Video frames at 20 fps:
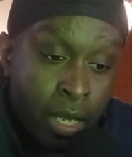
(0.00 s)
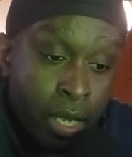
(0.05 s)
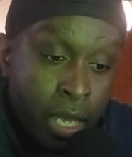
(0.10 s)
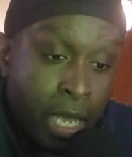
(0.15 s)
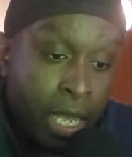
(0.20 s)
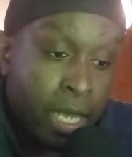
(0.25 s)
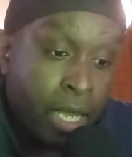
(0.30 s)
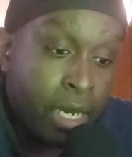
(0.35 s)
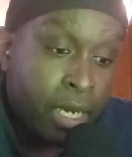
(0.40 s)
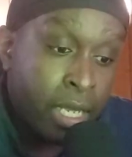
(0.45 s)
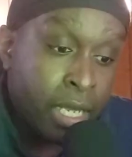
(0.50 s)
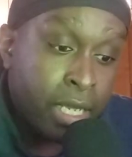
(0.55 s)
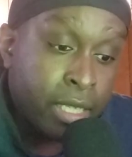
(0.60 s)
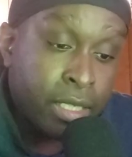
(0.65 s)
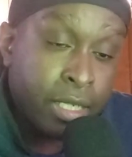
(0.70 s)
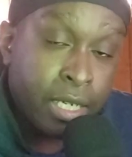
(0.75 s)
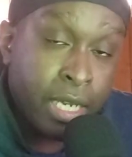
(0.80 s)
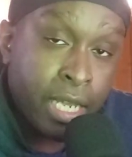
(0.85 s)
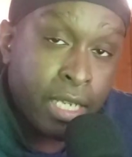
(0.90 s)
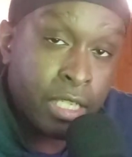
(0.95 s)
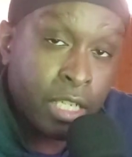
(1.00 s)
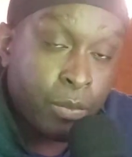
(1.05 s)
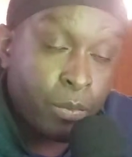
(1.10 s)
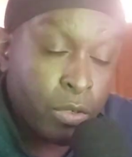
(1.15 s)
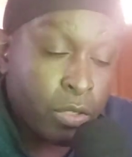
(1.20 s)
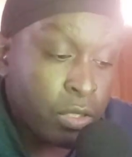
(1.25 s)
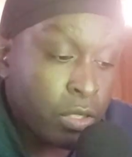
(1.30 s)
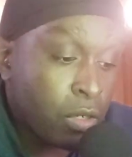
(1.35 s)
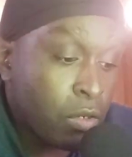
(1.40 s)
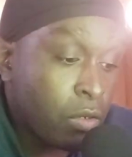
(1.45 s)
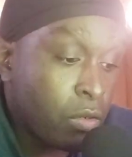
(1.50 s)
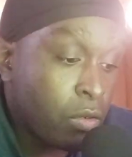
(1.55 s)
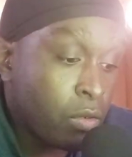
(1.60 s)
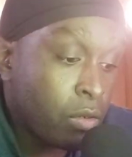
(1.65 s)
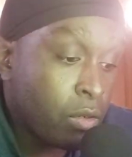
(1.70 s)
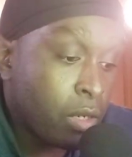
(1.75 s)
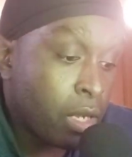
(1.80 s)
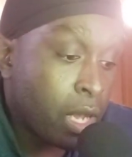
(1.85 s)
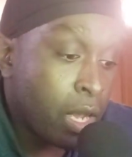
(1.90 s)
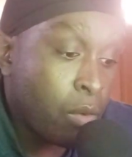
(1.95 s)
And in today's
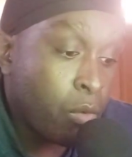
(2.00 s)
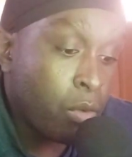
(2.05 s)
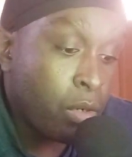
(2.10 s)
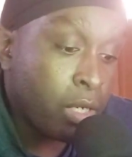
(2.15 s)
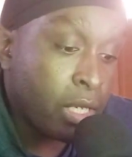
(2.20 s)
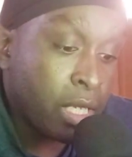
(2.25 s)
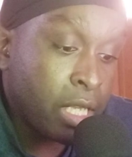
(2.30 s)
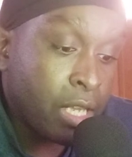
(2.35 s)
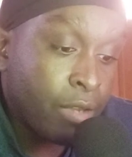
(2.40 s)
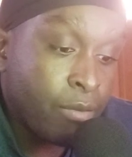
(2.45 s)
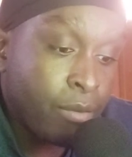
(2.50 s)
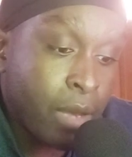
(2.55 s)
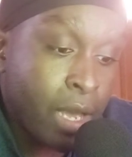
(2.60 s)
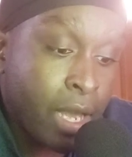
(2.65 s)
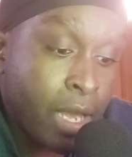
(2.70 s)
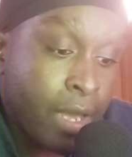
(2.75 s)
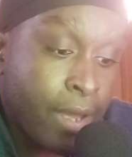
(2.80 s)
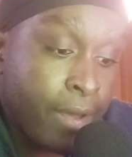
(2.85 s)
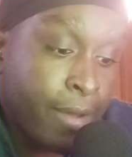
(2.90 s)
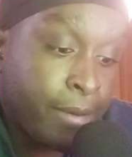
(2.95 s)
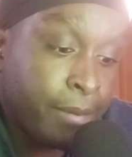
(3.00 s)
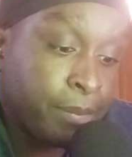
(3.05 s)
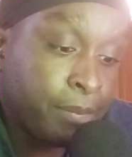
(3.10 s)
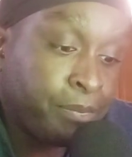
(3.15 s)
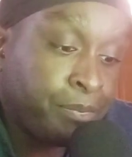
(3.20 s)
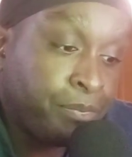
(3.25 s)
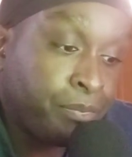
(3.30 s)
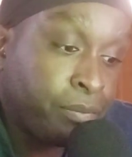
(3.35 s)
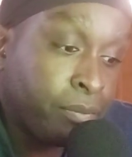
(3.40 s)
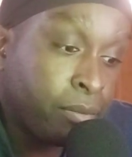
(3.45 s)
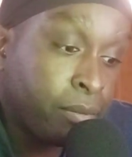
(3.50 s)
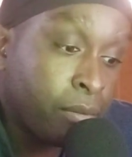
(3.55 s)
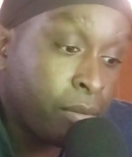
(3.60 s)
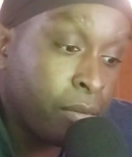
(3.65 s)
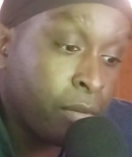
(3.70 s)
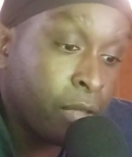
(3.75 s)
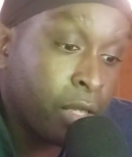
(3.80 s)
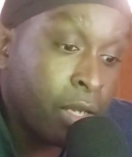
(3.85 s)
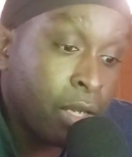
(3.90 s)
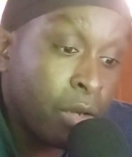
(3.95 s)
episode, I wanted to give my
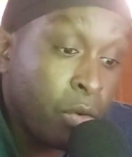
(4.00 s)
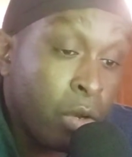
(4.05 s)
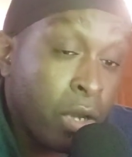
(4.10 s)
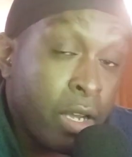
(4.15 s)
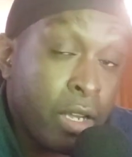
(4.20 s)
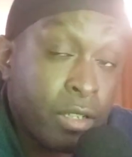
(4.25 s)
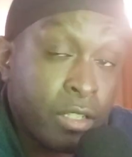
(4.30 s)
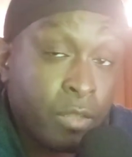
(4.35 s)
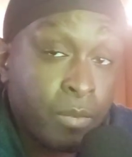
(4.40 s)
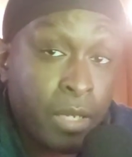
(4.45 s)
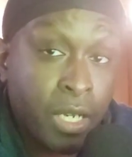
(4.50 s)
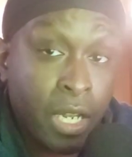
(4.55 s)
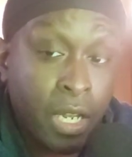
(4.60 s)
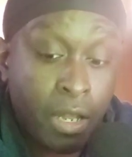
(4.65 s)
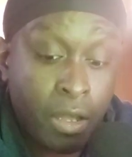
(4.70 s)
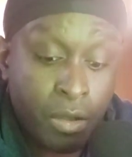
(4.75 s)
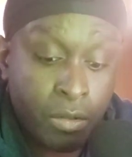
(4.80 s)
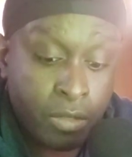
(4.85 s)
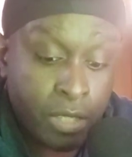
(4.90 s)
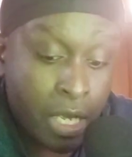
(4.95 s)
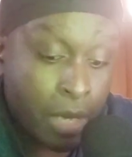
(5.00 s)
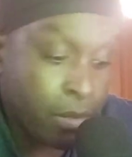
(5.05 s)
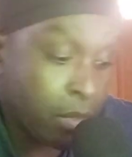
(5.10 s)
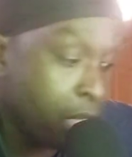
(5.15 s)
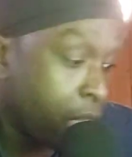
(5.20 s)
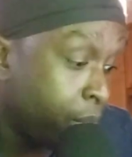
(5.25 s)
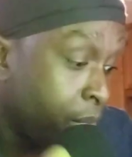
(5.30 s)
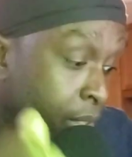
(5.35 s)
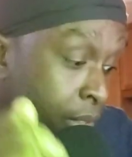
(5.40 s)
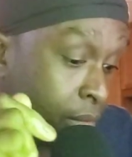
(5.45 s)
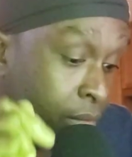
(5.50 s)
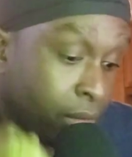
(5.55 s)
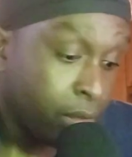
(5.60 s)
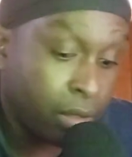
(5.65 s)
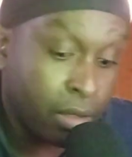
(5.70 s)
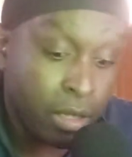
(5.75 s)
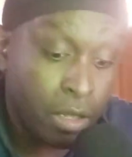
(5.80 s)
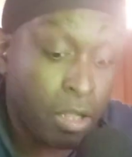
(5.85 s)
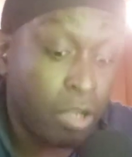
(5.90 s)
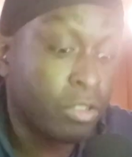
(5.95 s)
well, it's been a long time coming,
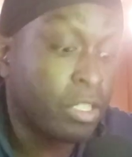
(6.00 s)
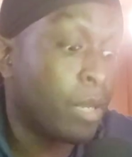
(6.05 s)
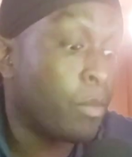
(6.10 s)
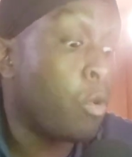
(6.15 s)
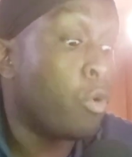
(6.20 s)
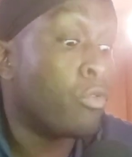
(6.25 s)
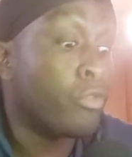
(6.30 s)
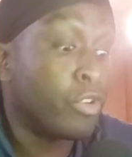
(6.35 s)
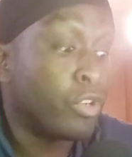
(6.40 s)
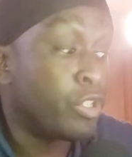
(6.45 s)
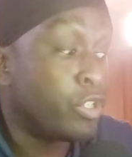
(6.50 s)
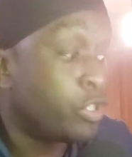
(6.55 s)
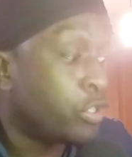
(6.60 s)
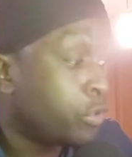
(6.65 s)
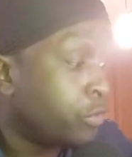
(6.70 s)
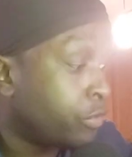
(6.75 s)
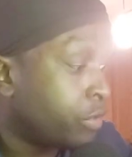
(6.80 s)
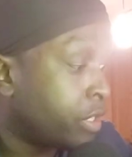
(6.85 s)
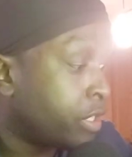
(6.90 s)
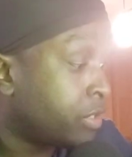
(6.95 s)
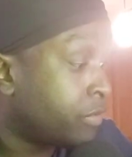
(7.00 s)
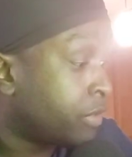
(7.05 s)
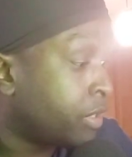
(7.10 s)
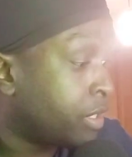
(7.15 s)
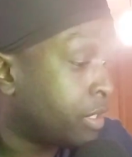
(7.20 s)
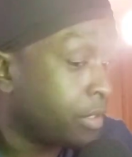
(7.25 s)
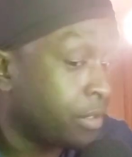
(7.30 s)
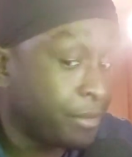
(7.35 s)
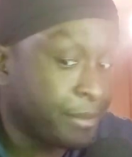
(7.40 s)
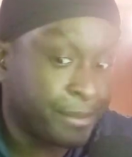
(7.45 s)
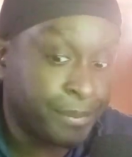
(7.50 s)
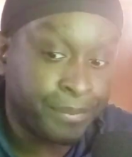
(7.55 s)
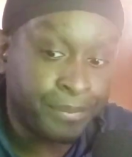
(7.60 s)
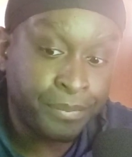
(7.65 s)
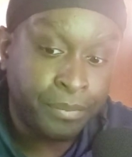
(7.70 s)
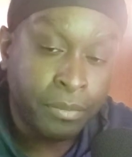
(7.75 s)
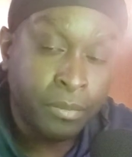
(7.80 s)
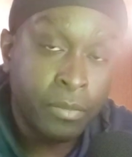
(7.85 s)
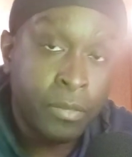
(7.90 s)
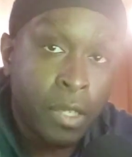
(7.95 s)
a long time overdue for this video.
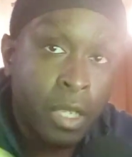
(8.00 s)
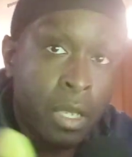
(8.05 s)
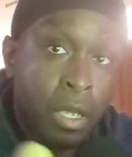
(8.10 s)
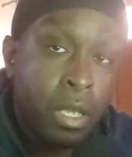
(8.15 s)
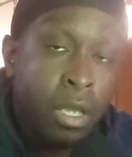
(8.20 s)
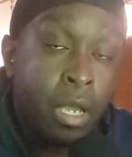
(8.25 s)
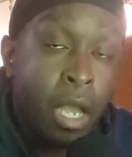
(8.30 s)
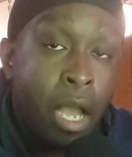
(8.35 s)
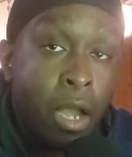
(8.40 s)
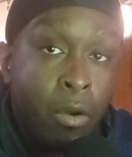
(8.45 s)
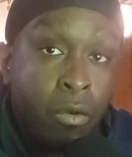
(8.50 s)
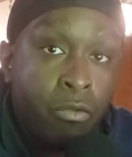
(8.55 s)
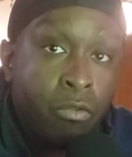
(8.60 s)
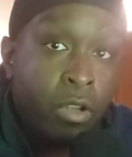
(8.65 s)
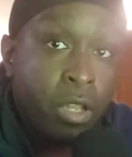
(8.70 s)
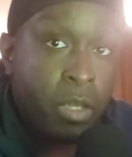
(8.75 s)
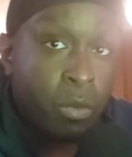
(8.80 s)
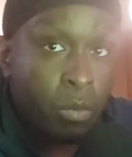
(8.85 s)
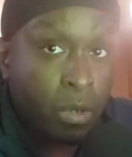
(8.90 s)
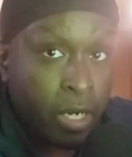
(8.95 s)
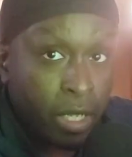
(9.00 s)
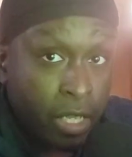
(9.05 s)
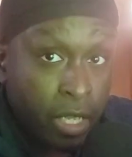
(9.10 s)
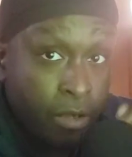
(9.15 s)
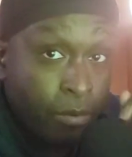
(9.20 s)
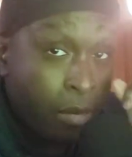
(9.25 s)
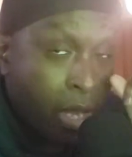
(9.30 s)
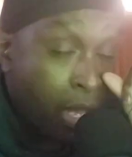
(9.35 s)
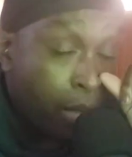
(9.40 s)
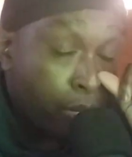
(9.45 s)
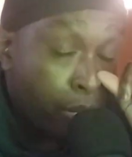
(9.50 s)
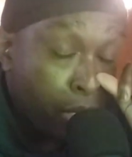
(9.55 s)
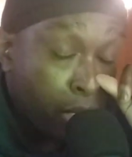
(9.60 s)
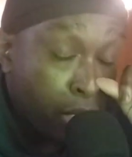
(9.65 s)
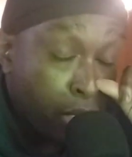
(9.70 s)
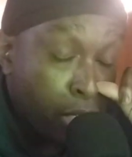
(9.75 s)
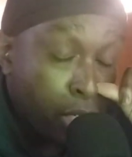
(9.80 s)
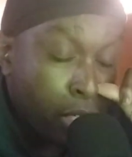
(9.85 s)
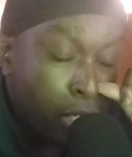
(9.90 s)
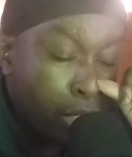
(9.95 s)
I really want to give my
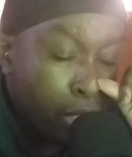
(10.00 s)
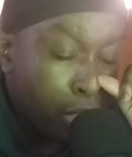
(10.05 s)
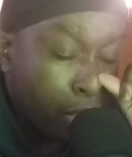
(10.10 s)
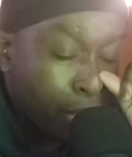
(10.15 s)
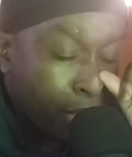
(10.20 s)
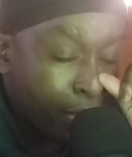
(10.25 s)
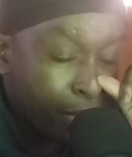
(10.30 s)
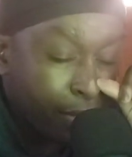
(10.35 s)
opinion.